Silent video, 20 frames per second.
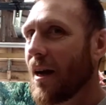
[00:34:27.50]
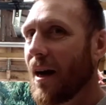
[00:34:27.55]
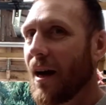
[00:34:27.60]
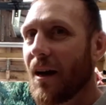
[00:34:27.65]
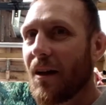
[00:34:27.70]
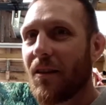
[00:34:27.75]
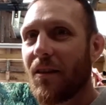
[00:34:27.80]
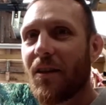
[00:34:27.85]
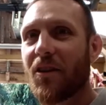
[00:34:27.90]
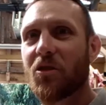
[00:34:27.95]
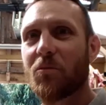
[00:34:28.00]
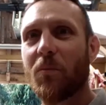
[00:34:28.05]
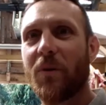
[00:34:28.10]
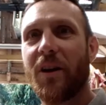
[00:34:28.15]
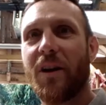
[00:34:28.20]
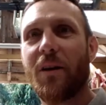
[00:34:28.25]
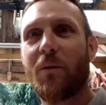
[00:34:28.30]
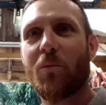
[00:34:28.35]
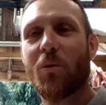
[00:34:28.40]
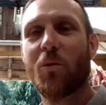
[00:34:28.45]
and this
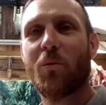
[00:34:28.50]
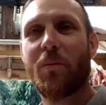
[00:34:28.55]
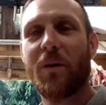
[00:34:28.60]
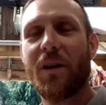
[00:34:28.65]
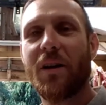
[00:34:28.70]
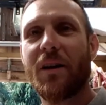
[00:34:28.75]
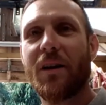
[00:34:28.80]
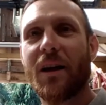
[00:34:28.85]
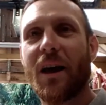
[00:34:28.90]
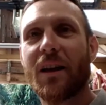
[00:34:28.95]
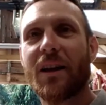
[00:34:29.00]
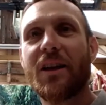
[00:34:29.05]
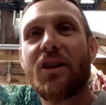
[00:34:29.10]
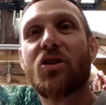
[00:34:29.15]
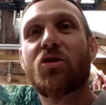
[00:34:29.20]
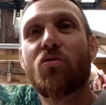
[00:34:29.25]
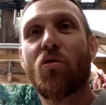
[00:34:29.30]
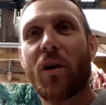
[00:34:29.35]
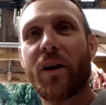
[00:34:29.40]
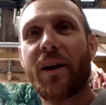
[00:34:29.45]
Mini will be at
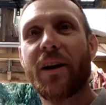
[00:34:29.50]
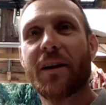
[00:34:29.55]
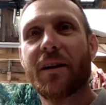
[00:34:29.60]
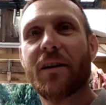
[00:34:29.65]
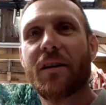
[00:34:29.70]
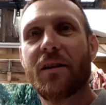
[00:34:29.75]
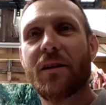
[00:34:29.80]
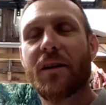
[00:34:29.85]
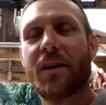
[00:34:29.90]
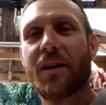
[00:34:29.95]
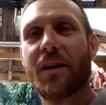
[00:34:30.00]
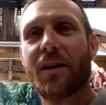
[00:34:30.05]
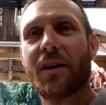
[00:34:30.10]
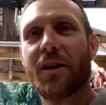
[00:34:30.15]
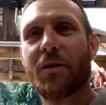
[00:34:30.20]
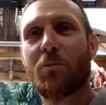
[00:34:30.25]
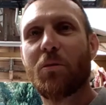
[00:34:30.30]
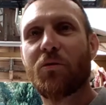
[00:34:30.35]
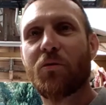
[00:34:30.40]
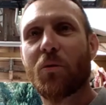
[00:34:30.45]
least running
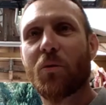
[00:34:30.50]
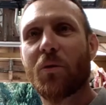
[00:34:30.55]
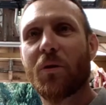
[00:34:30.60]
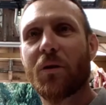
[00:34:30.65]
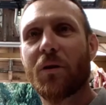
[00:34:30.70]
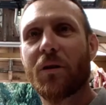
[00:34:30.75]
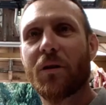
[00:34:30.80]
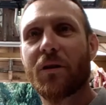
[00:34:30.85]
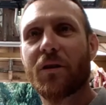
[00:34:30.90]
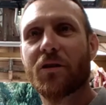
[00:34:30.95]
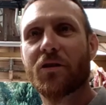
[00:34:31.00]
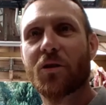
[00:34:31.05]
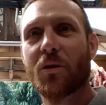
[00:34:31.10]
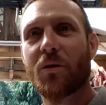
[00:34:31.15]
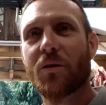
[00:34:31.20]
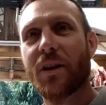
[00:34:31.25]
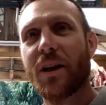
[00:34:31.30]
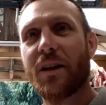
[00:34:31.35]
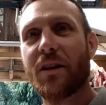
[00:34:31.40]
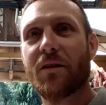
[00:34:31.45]
before
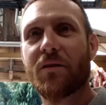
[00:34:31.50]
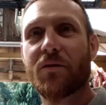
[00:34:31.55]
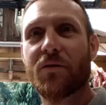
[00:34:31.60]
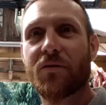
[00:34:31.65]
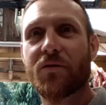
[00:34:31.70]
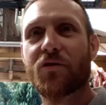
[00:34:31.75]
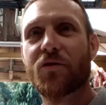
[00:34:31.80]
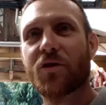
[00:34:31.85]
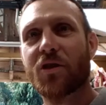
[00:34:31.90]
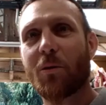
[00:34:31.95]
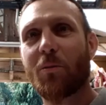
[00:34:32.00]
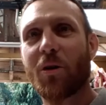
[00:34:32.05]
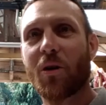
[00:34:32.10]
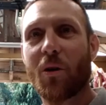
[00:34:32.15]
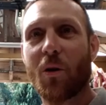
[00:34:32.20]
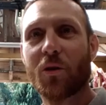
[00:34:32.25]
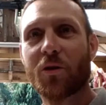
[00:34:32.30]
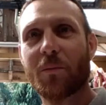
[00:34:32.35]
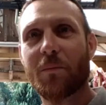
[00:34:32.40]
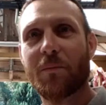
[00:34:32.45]
sort of the end of summer,
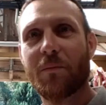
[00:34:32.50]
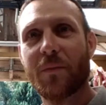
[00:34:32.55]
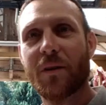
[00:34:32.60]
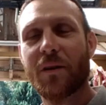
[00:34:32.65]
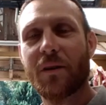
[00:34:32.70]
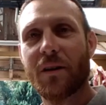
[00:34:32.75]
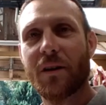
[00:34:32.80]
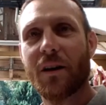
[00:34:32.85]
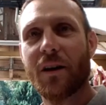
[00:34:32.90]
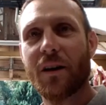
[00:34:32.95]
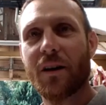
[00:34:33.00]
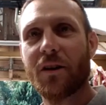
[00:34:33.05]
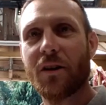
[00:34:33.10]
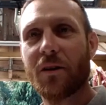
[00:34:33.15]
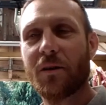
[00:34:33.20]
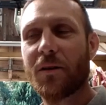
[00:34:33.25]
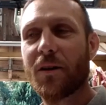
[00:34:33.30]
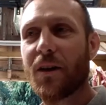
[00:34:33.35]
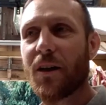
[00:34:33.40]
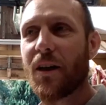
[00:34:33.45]
autumn,
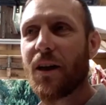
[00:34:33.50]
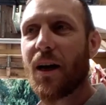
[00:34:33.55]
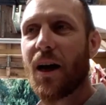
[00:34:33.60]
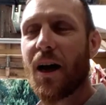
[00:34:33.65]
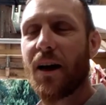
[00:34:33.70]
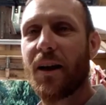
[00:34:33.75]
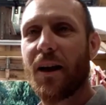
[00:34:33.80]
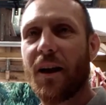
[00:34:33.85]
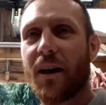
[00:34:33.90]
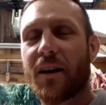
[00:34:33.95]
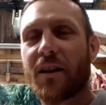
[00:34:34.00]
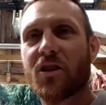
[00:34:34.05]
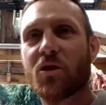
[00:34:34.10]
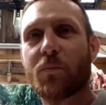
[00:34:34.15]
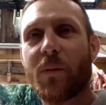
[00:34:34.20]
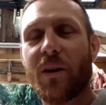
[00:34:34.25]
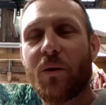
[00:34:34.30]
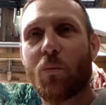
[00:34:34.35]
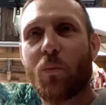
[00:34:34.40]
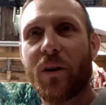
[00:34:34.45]
and then I can
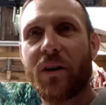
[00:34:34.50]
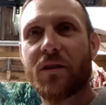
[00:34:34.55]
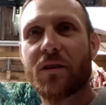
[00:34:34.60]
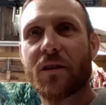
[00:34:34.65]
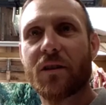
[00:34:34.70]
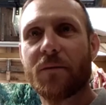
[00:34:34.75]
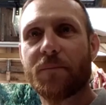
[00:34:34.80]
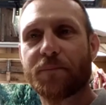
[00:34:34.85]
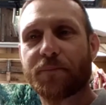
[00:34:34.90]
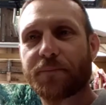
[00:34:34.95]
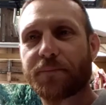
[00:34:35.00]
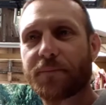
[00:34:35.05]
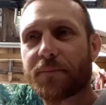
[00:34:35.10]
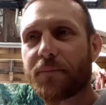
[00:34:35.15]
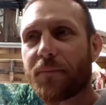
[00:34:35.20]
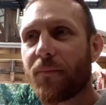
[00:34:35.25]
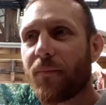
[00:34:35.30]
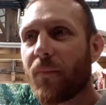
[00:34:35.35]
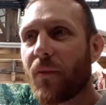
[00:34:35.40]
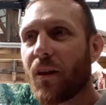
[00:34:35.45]
spend winter.
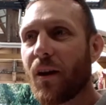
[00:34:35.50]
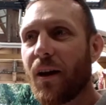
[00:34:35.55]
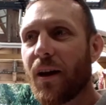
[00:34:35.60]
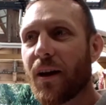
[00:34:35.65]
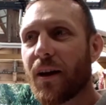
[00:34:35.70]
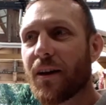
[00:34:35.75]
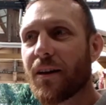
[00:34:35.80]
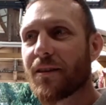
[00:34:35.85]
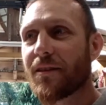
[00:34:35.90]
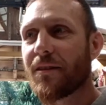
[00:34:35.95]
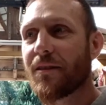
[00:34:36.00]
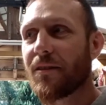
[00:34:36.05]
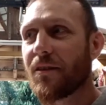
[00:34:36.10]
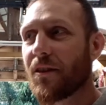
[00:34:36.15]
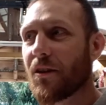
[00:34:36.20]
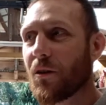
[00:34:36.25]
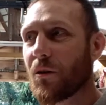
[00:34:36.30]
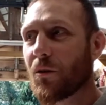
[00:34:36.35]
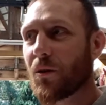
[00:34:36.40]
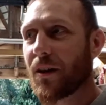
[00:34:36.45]

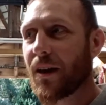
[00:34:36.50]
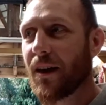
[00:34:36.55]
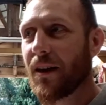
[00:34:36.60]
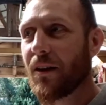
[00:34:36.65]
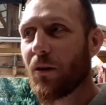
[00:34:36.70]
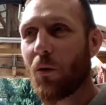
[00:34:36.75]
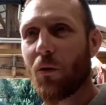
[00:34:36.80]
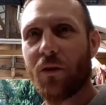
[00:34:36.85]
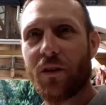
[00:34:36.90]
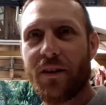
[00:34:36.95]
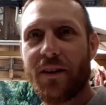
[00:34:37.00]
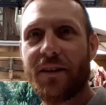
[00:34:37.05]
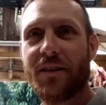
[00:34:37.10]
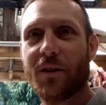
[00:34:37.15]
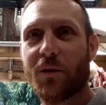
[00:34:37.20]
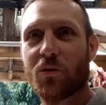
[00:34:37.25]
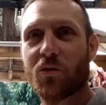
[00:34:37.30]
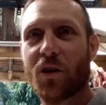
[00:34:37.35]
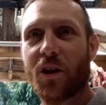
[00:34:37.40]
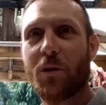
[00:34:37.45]
Getting all the
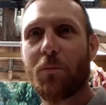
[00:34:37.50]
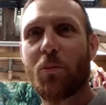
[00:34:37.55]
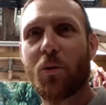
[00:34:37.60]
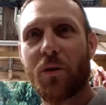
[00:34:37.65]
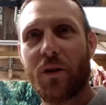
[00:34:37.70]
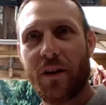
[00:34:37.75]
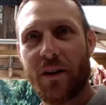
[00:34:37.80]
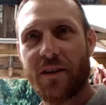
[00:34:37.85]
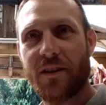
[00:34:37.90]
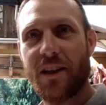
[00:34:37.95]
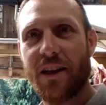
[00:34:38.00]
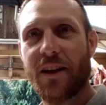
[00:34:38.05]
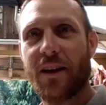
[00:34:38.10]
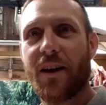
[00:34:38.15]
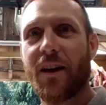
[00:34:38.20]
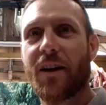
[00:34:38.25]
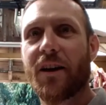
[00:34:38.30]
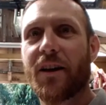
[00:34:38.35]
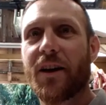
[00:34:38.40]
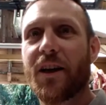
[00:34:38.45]
details right, putting the
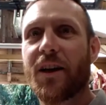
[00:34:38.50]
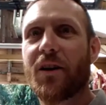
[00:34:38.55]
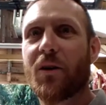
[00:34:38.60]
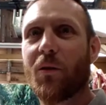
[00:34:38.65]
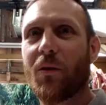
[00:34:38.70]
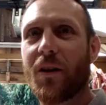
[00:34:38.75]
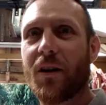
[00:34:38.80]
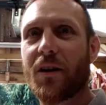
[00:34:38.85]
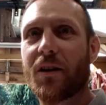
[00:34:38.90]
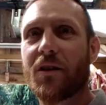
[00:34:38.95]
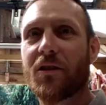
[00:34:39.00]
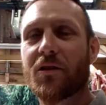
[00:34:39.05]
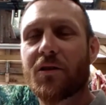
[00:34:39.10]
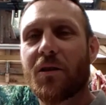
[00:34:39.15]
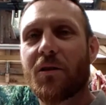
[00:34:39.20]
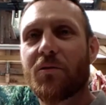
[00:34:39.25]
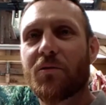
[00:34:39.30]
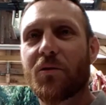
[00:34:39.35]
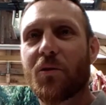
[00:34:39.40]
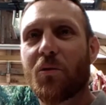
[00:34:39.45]
interior and all that kind of
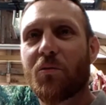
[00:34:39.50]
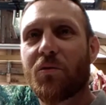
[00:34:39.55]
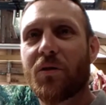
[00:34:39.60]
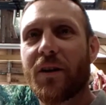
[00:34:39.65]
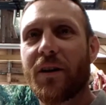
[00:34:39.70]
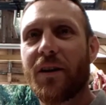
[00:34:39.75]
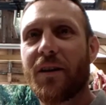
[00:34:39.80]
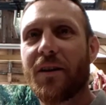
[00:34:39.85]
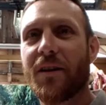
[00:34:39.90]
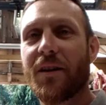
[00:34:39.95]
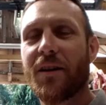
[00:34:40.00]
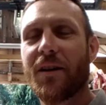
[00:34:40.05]
stuff. And hopefully,